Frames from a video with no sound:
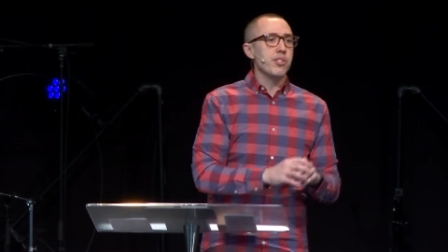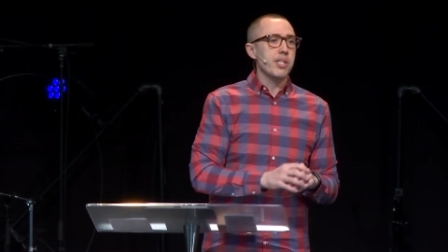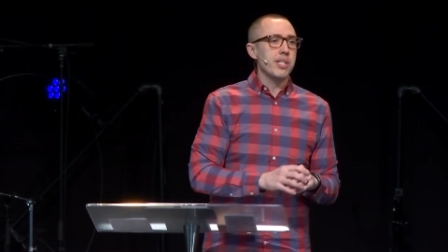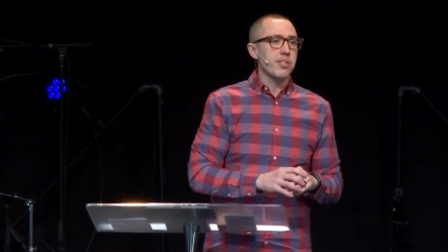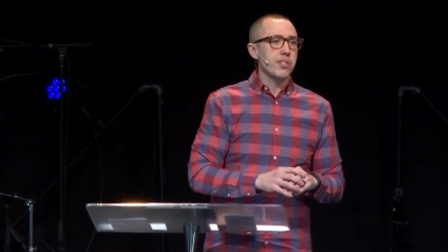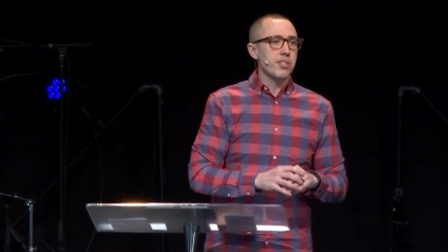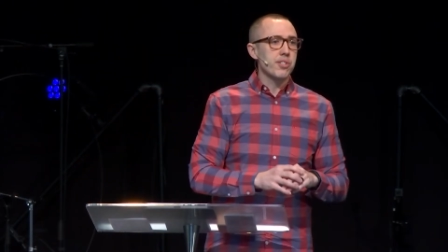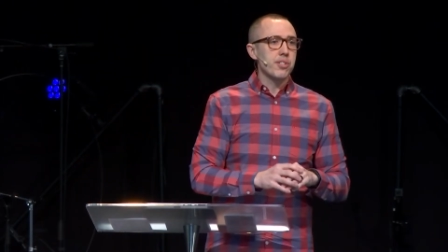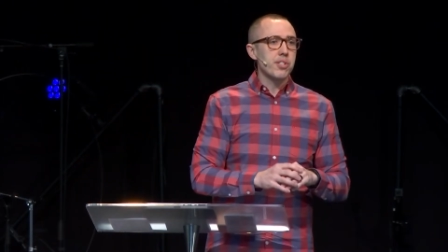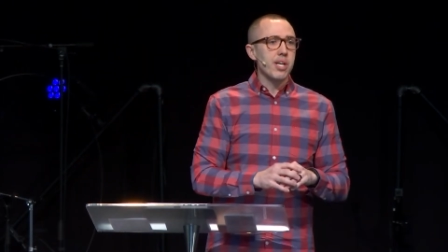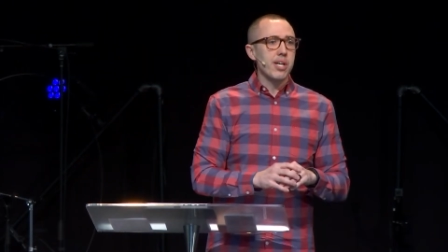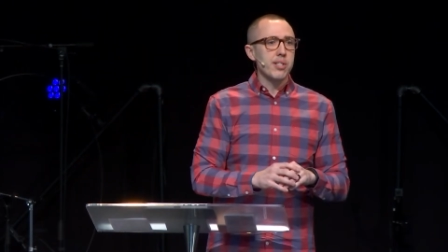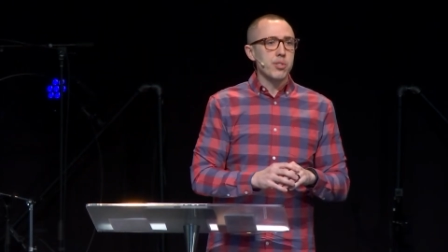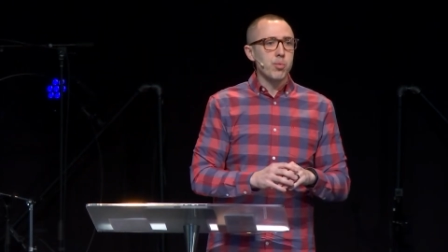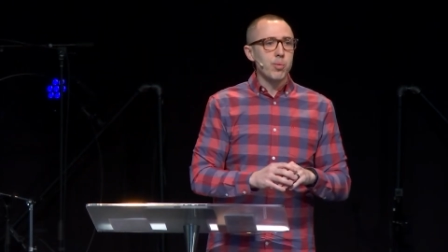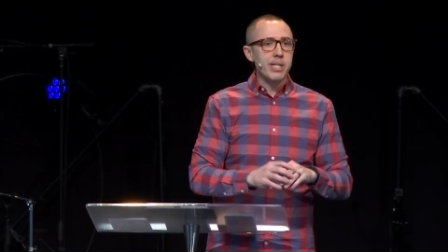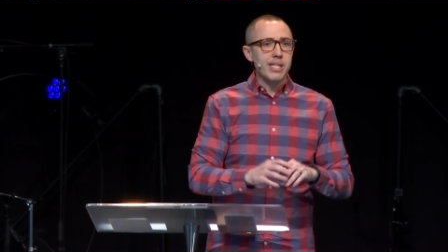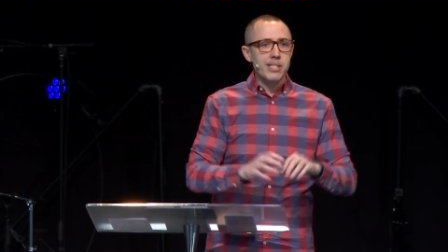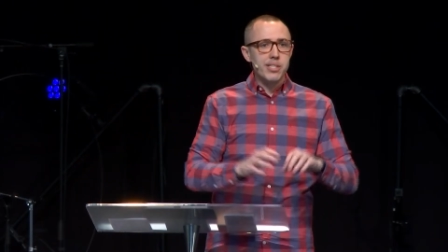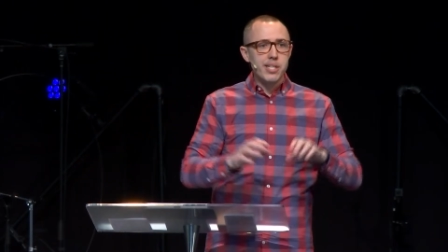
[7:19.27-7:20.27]
Jesus
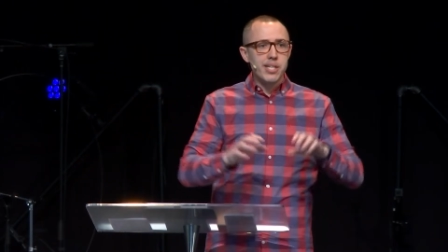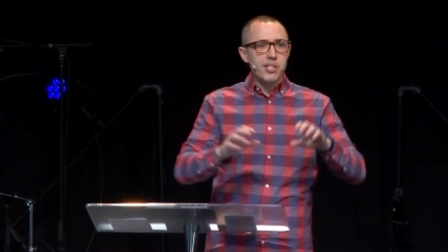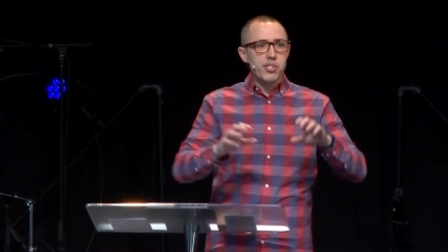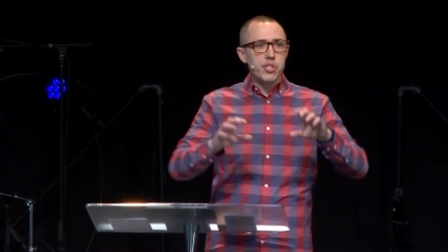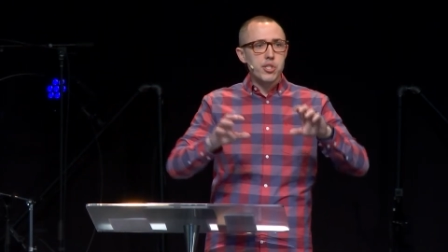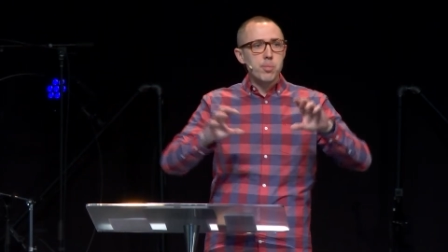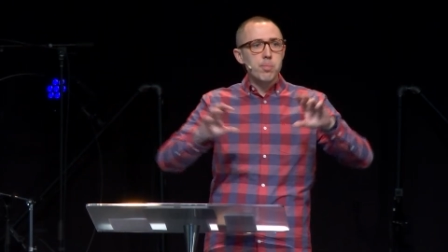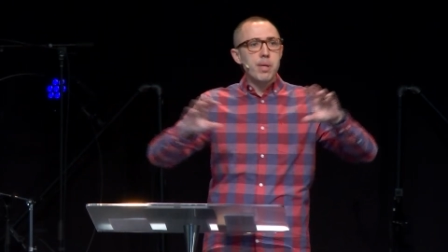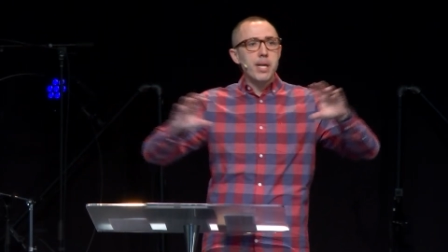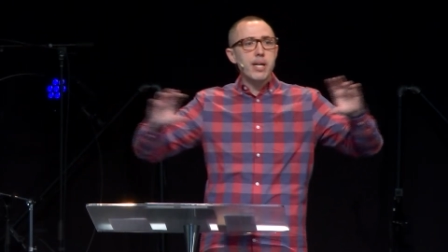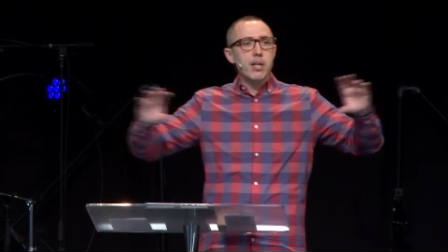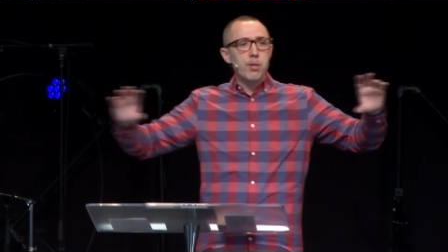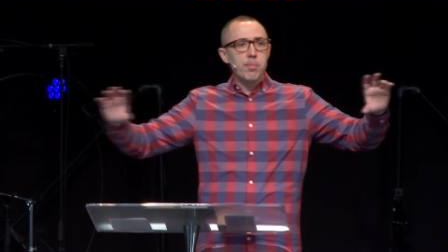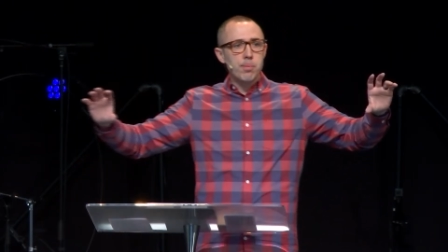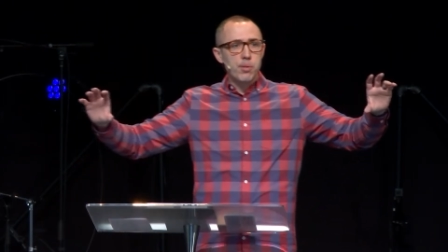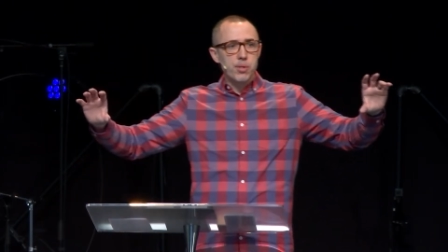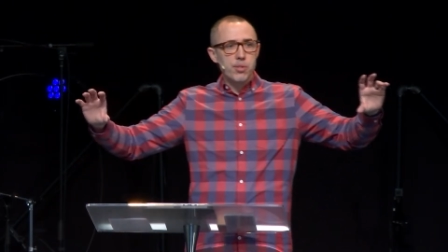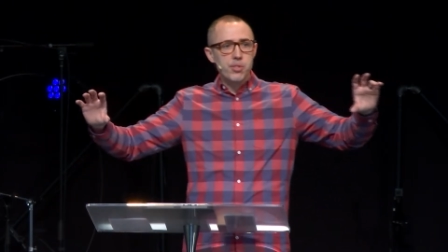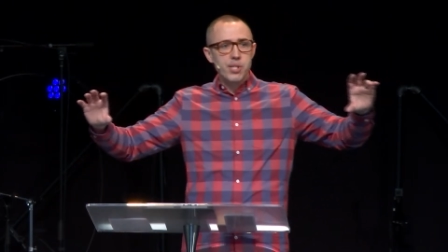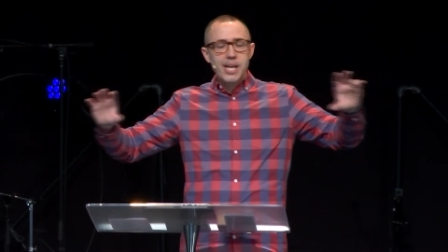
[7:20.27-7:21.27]
does. When he teaches
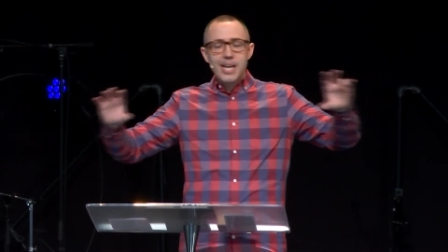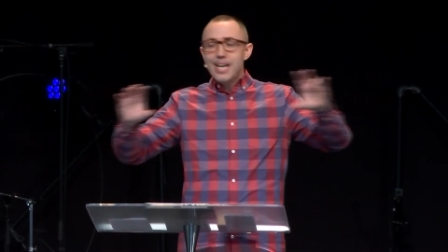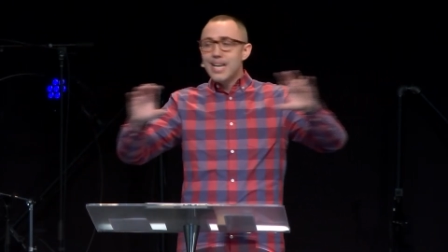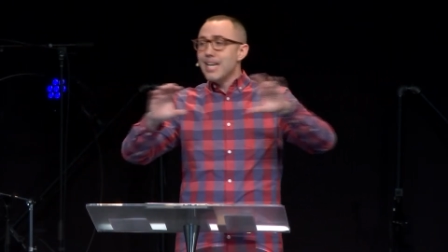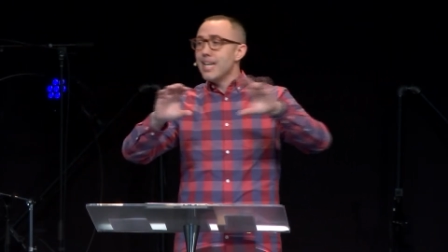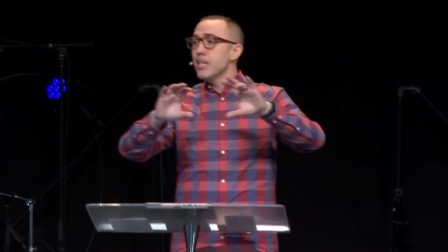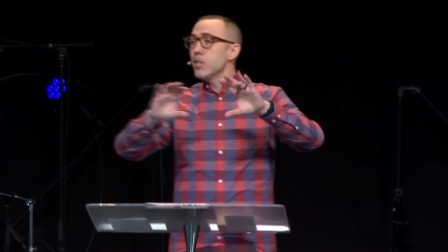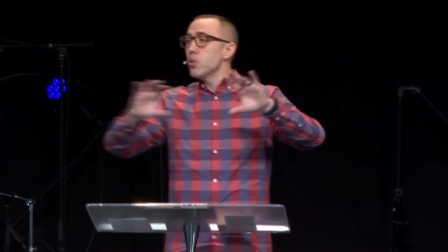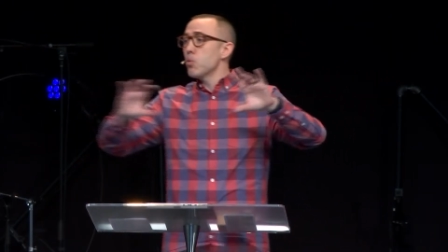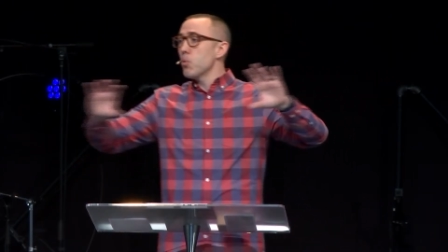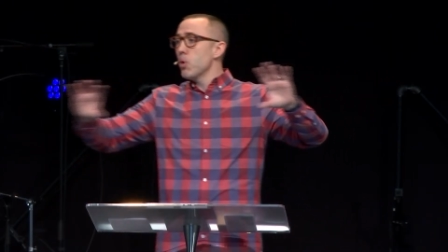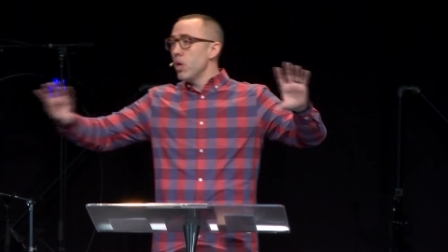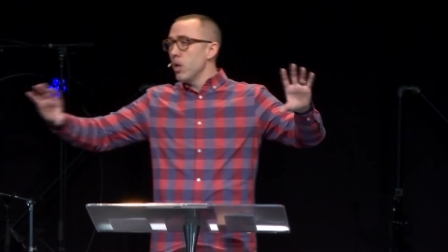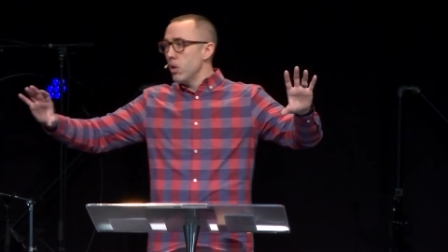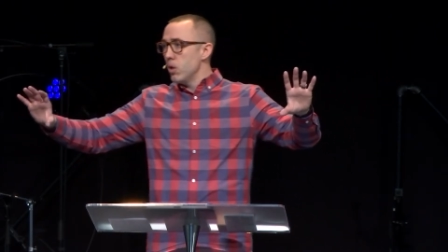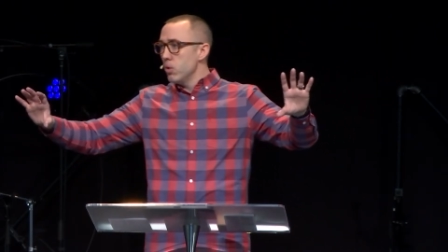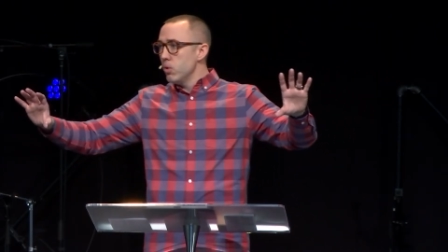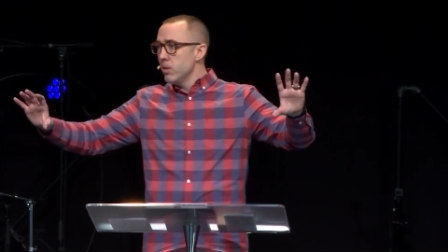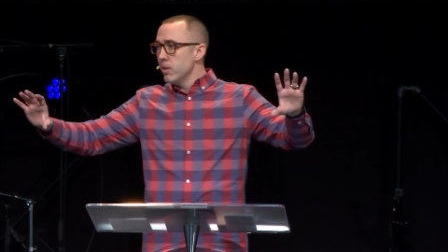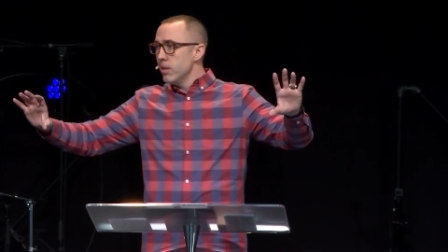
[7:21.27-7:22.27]
parables in a
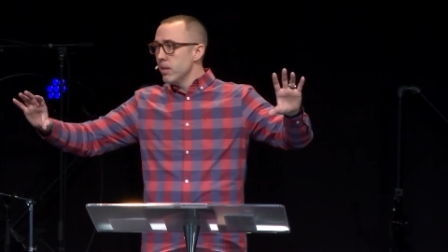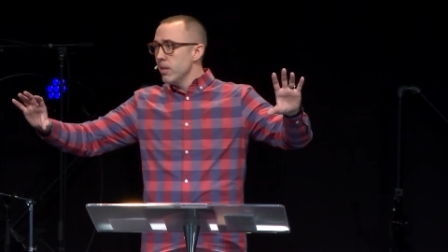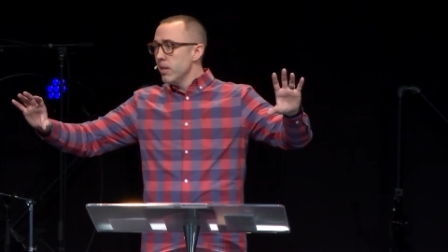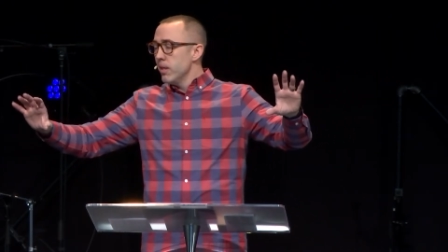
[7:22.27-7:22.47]
row,